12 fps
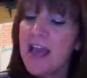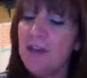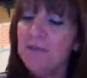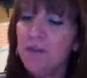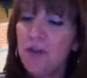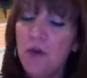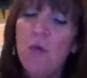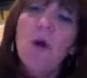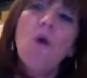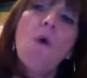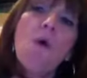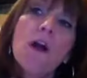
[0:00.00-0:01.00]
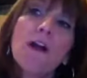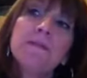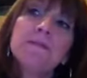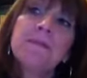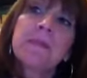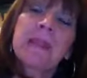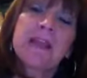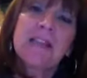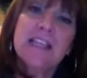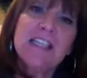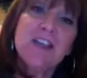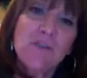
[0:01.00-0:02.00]
If you are,
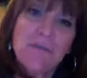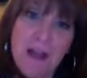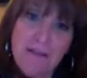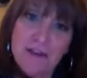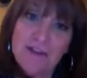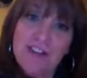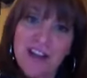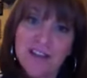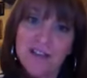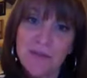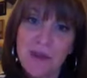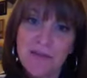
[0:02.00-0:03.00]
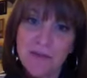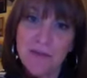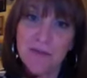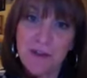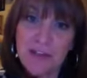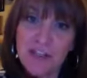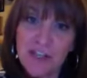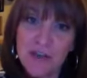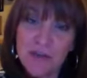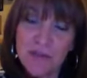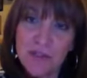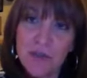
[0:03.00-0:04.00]
let's say you're $500 away from finishing
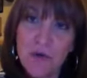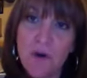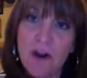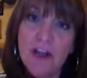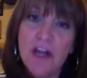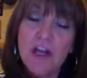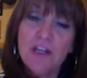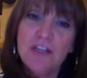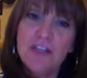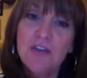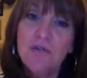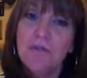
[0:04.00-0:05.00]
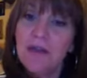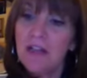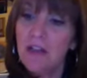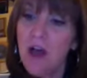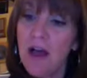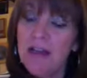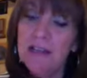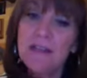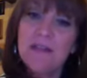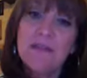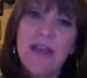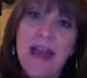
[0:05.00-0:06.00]
your store, do you realize
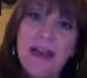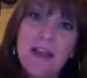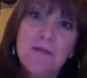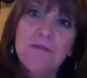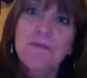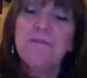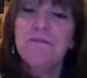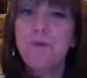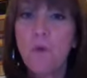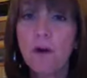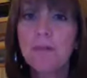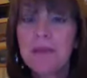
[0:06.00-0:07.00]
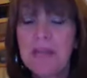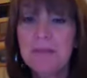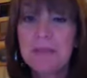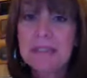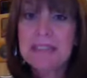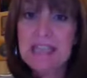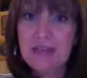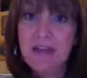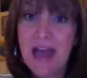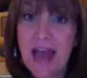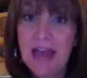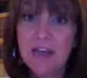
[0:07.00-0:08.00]
that if four people did
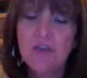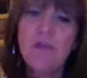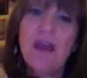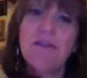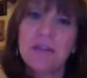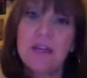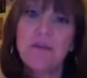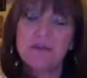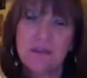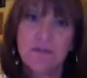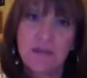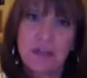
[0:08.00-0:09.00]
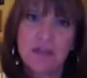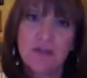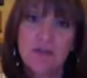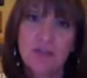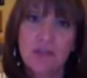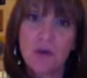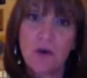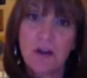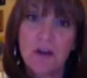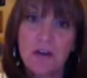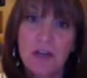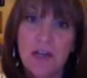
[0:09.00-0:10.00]
that, you'd have enough to finish your
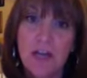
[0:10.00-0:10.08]
store?